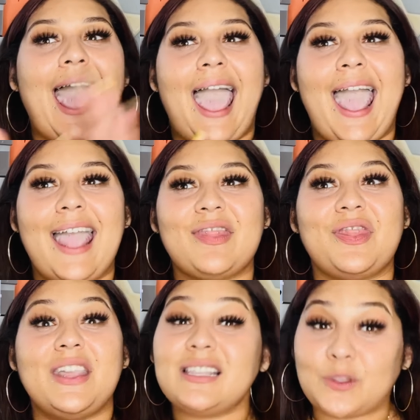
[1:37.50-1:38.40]
and
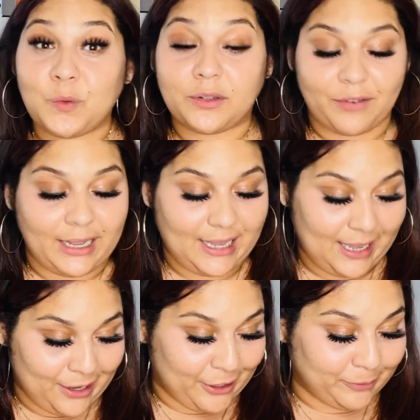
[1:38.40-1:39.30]
this one right
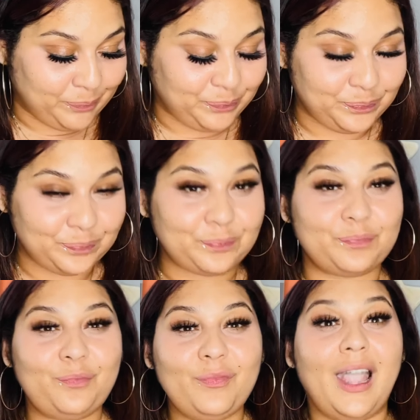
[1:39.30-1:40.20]
here,
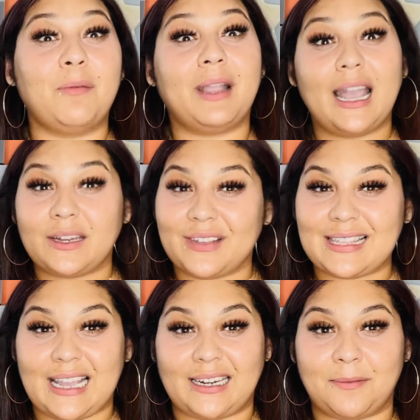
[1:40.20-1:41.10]
I'm kind of
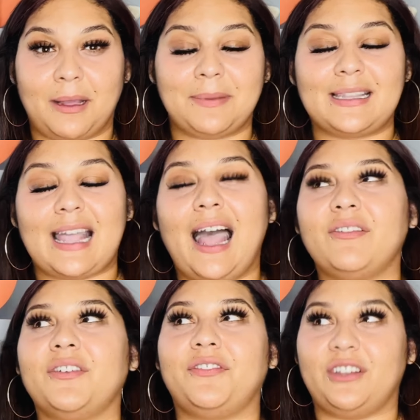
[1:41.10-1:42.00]
excited about because I
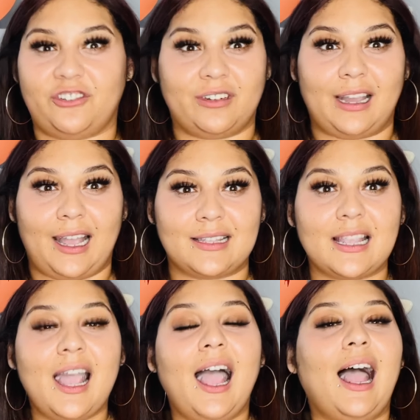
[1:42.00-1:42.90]
have a vision,
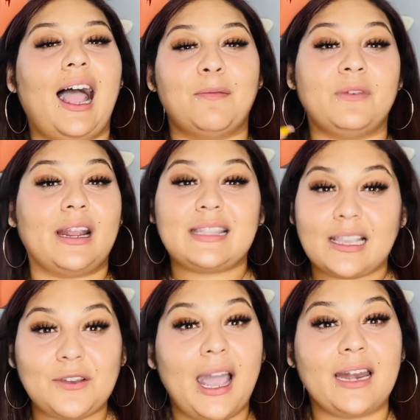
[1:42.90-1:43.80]
guys. When I tell
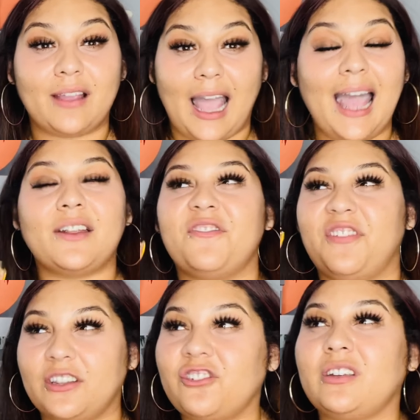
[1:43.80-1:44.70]
you I had a
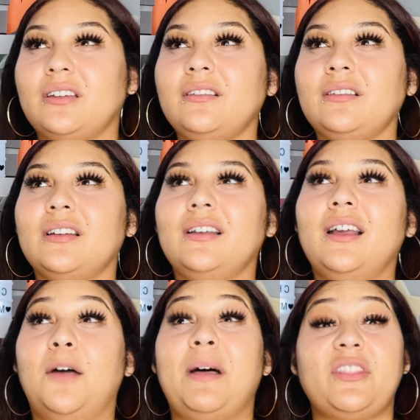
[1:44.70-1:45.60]
vision
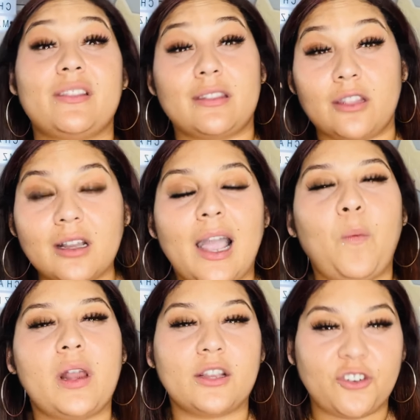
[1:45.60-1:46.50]
about this look I
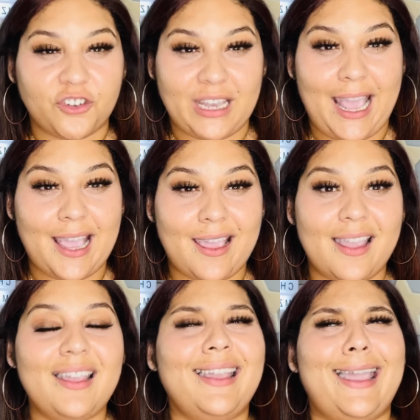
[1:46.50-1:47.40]
want to create,
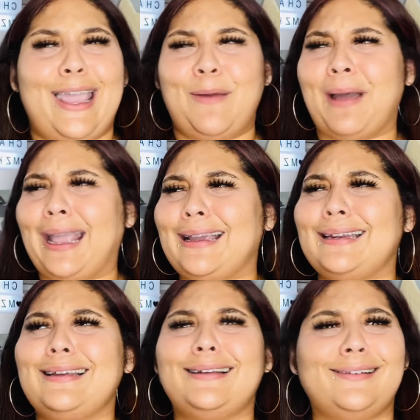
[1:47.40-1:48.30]
am I
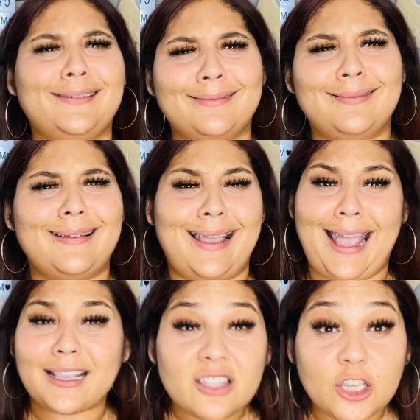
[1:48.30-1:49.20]
gonna
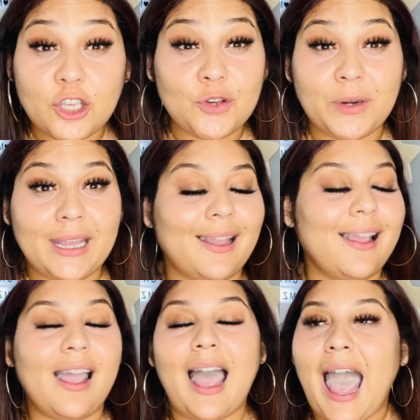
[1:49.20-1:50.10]
execute it?
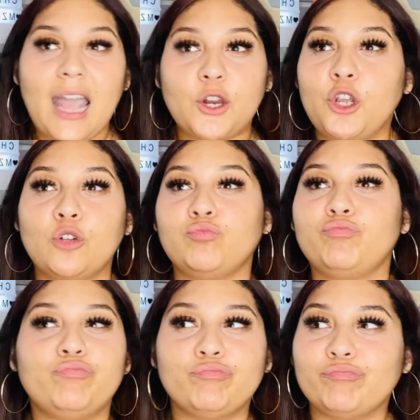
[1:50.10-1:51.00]
I
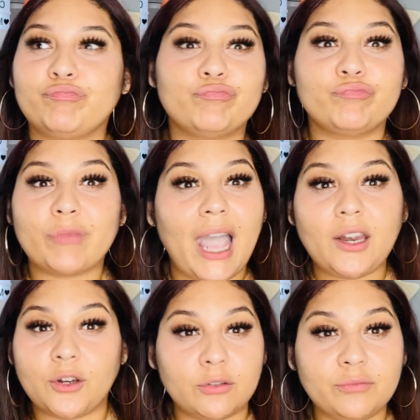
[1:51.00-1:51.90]

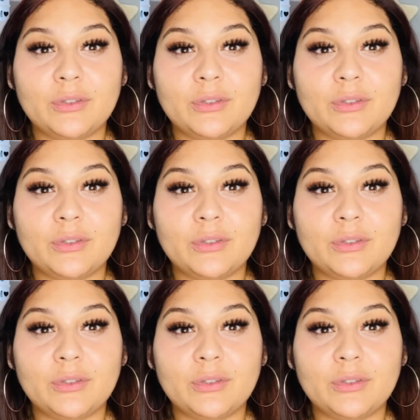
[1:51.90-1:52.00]
don't know.